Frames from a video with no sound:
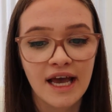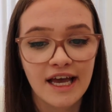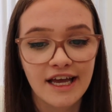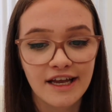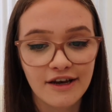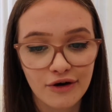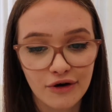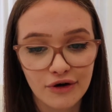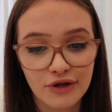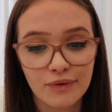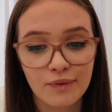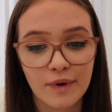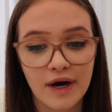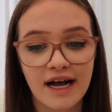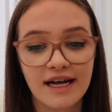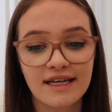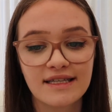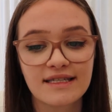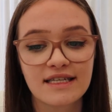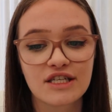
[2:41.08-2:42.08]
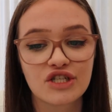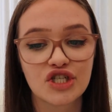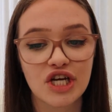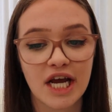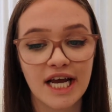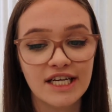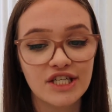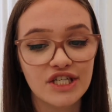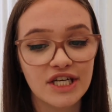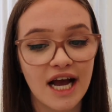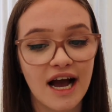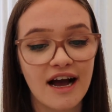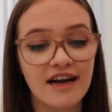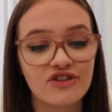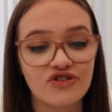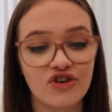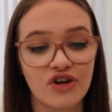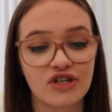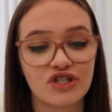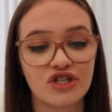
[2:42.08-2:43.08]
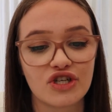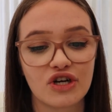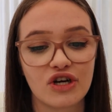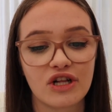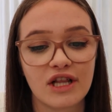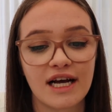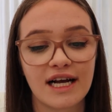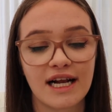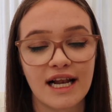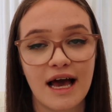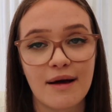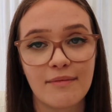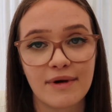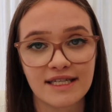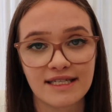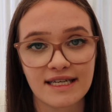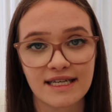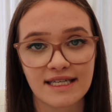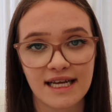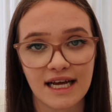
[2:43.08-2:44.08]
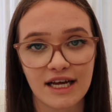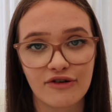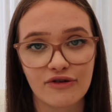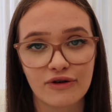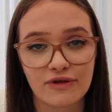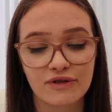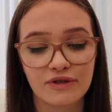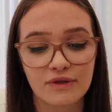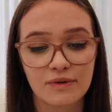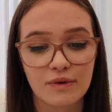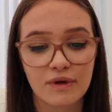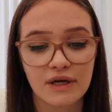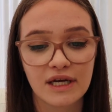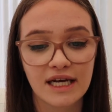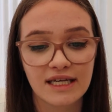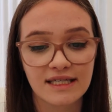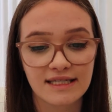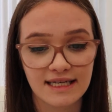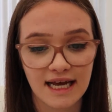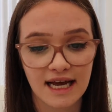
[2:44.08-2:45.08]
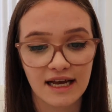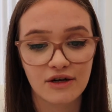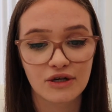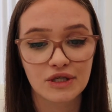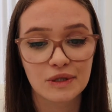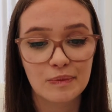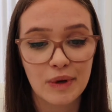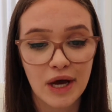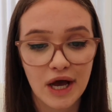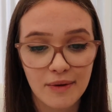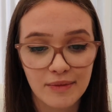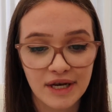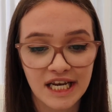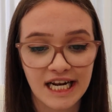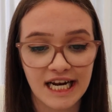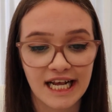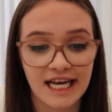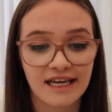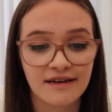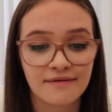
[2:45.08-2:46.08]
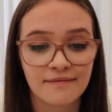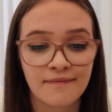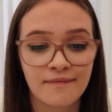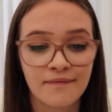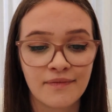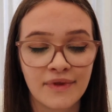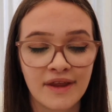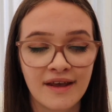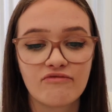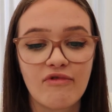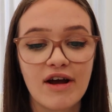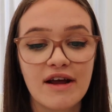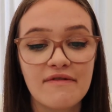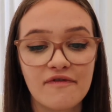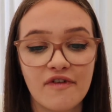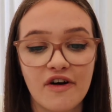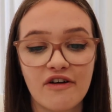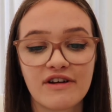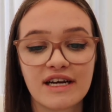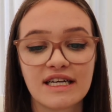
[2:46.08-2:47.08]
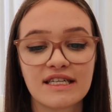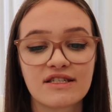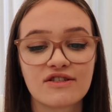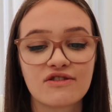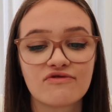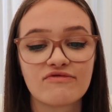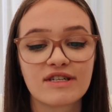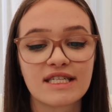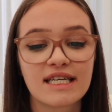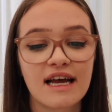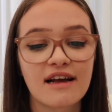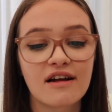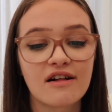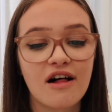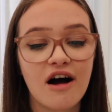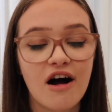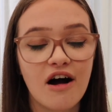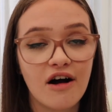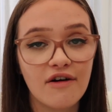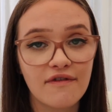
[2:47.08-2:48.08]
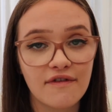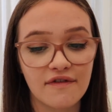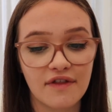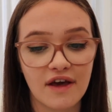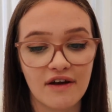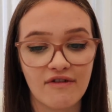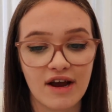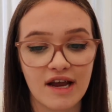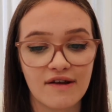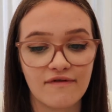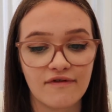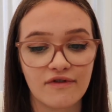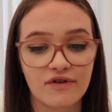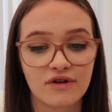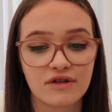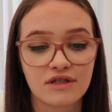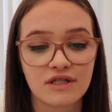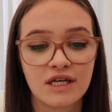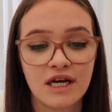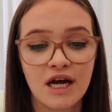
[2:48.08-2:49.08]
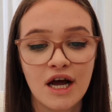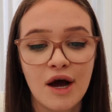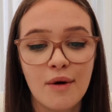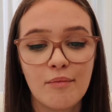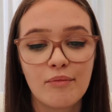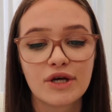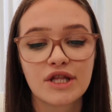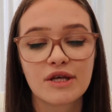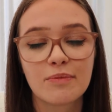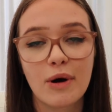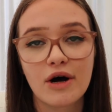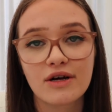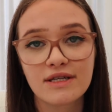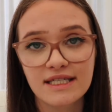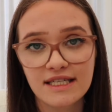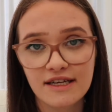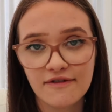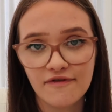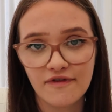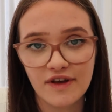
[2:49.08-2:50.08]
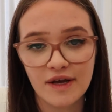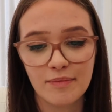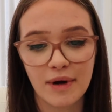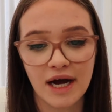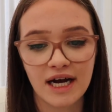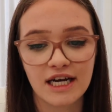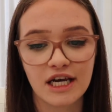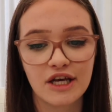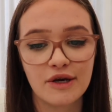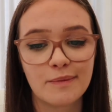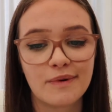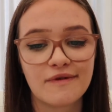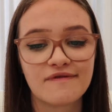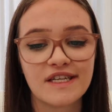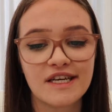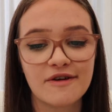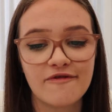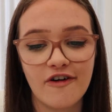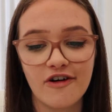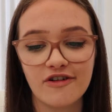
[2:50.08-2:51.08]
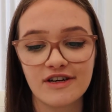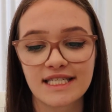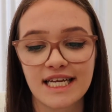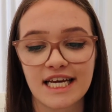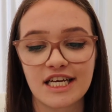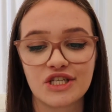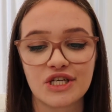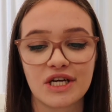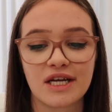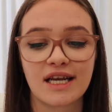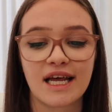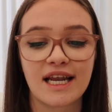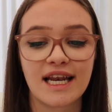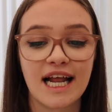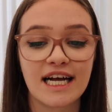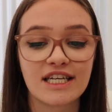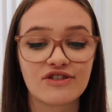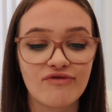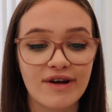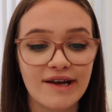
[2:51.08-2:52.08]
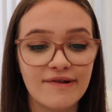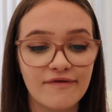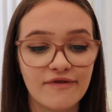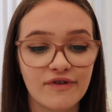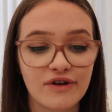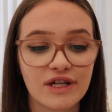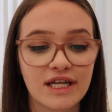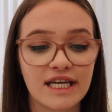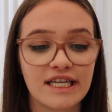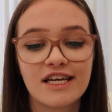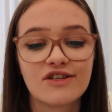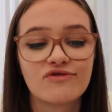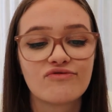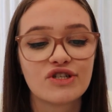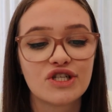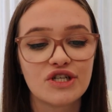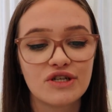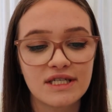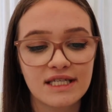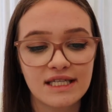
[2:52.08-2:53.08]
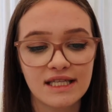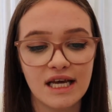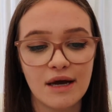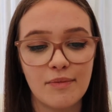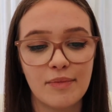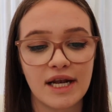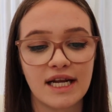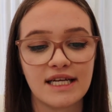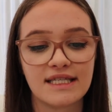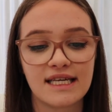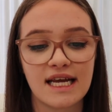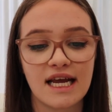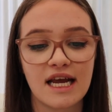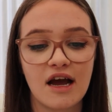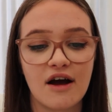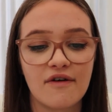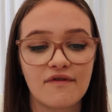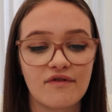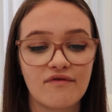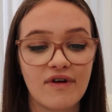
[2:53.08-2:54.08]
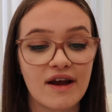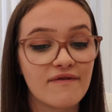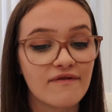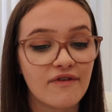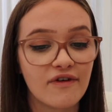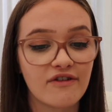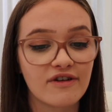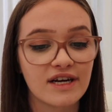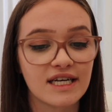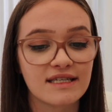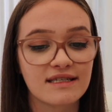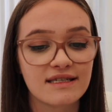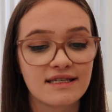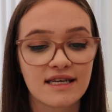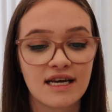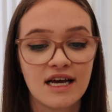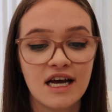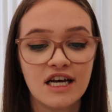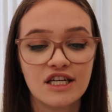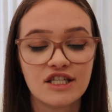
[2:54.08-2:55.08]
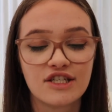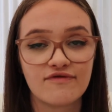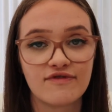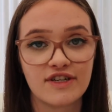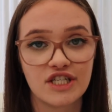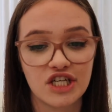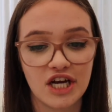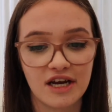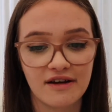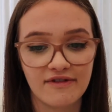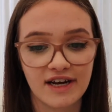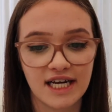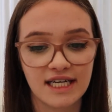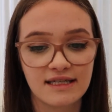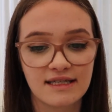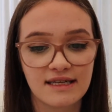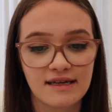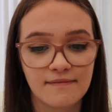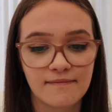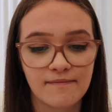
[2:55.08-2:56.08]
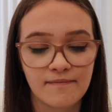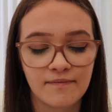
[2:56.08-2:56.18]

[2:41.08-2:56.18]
In other words, changing hydrological and climatic cycles permanently. Rainforests recycle half of their rainfall, but the positive feedback loop of deforestation and less rainfall is reducing the ability of the rainforest to regenerate.